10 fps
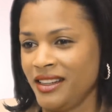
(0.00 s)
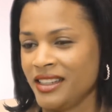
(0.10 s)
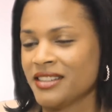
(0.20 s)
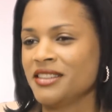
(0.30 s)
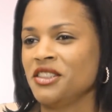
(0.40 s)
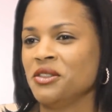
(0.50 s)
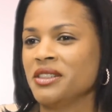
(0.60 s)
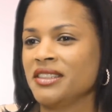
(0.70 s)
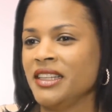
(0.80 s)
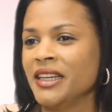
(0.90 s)

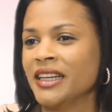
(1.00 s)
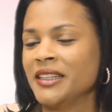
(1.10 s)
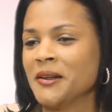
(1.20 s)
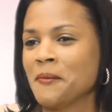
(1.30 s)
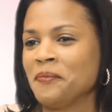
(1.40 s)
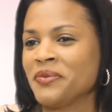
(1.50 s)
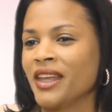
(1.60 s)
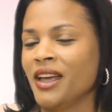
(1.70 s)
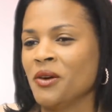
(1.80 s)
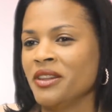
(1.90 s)
constituency, and
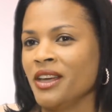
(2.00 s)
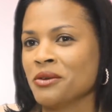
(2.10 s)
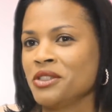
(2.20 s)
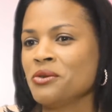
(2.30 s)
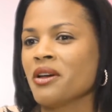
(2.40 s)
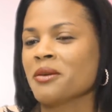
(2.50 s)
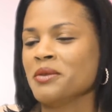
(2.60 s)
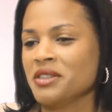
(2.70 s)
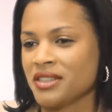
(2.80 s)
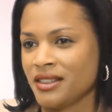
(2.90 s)
there were 2 other
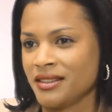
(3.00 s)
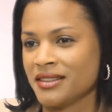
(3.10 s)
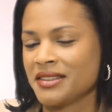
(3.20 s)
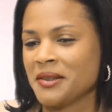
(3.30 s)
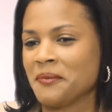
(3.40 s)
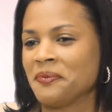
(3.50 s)
persons.